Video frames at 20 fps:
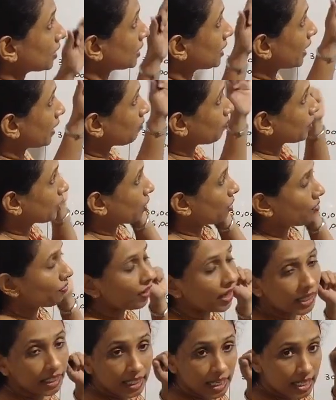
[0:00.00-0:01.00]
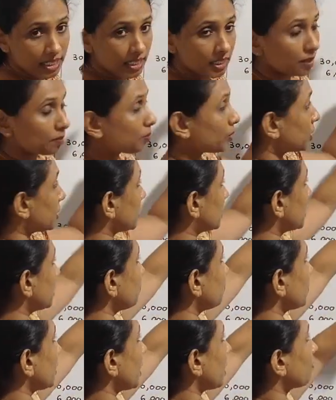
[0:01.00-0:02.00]
statement of financial
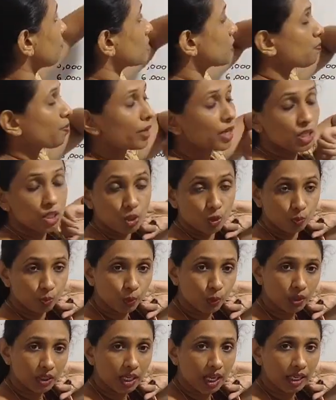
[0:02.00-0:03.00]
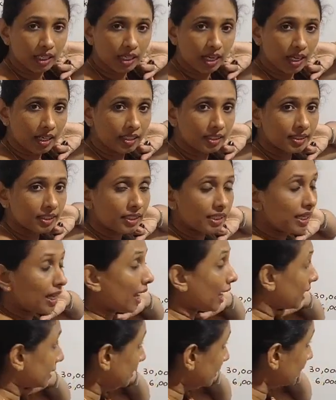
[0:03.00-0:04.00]
position, we have a space to put
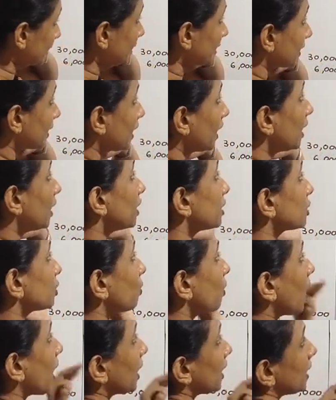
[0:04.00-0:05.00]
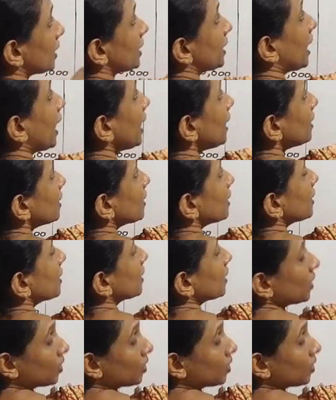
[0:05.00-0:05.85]
non-current assets. So under that,